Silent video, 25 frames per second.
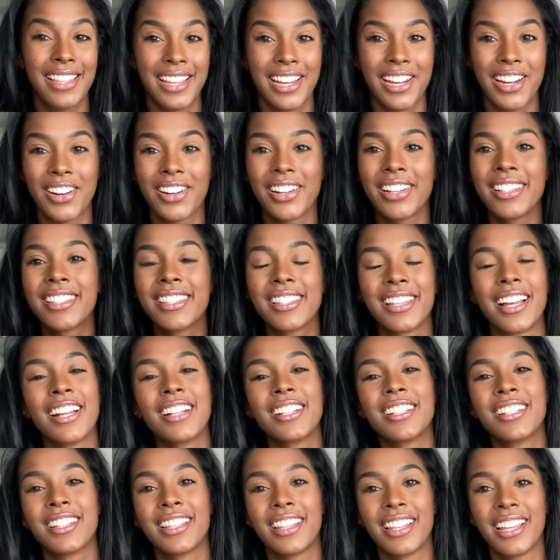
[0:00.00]
there a such
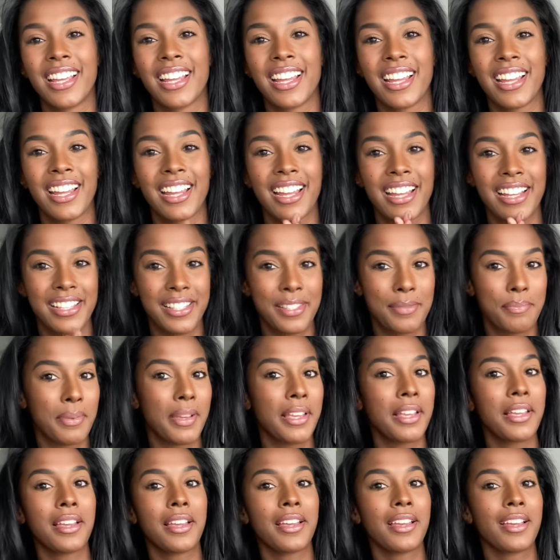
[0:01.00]
thing as
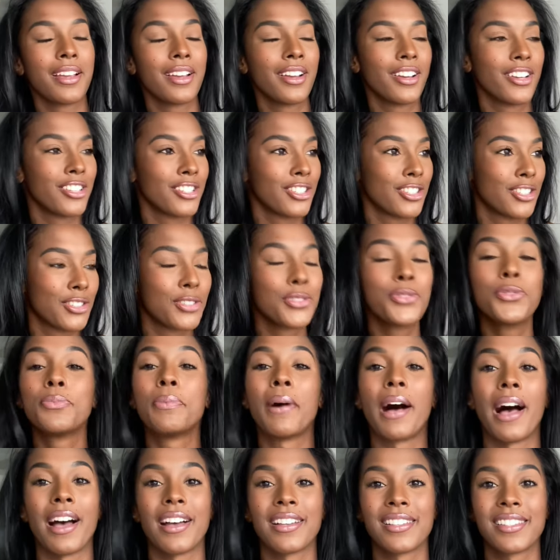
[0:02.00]
being too
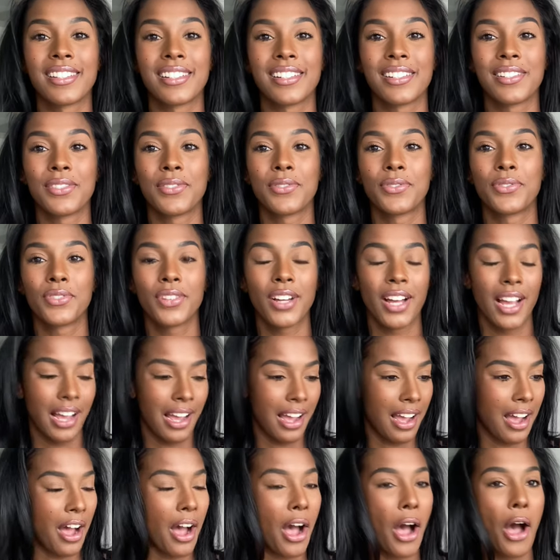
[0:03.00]
positive,
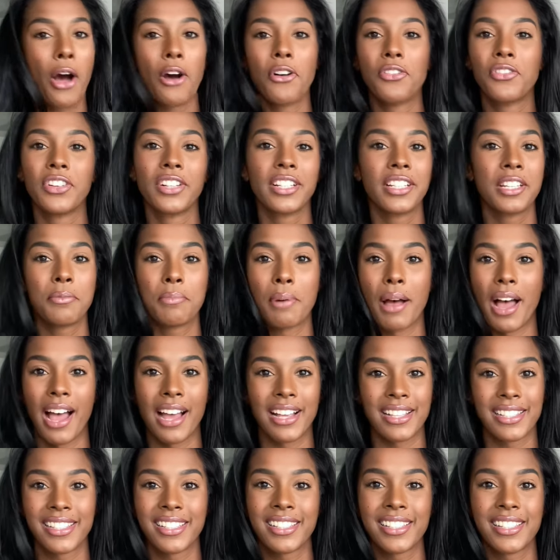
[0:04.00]
overly
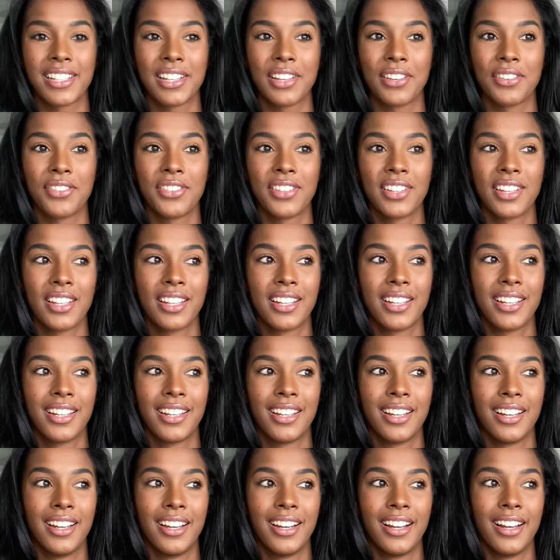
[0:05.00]
positive?
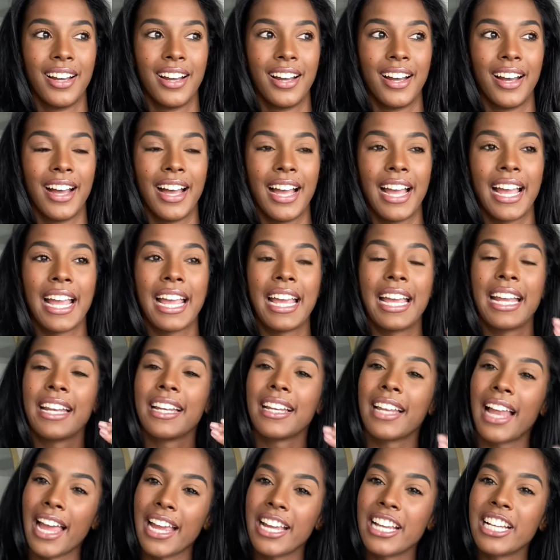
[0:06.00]
And
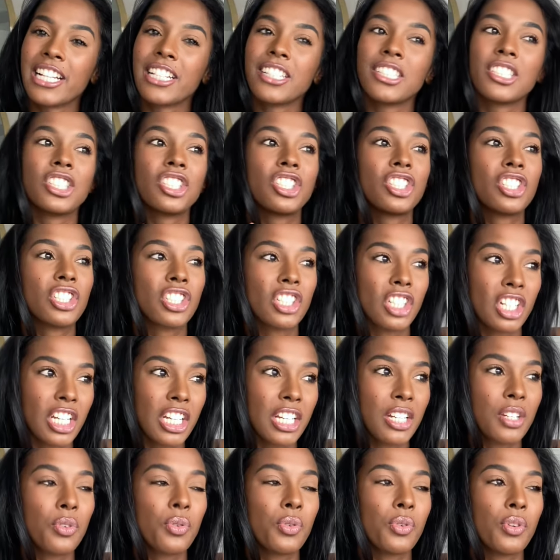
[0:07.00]
like,
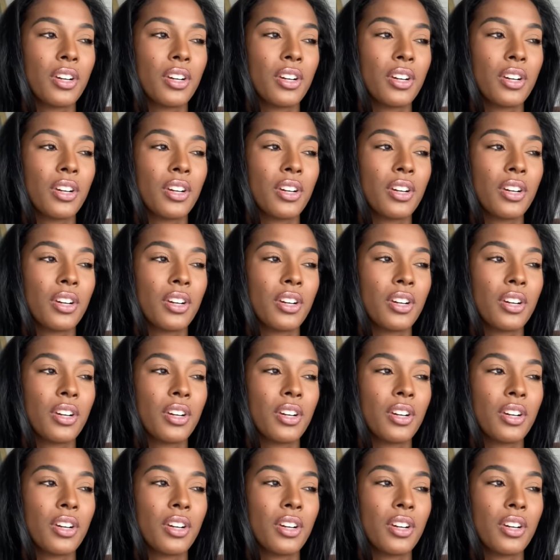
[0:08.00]
should